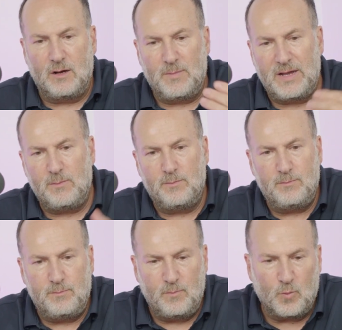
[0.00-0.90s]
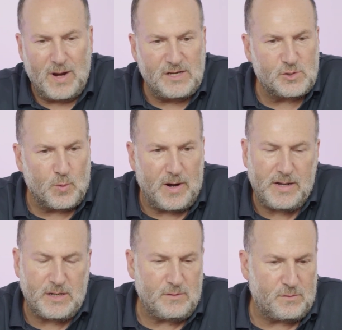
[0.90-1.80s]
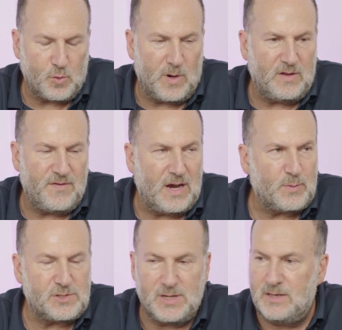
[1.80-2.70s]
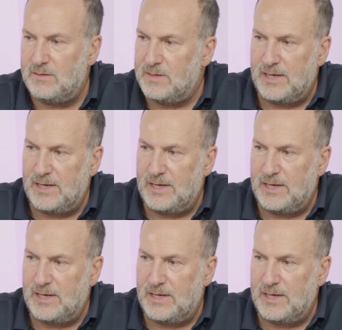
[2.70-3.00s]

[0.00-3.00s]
might raise 20, 25%.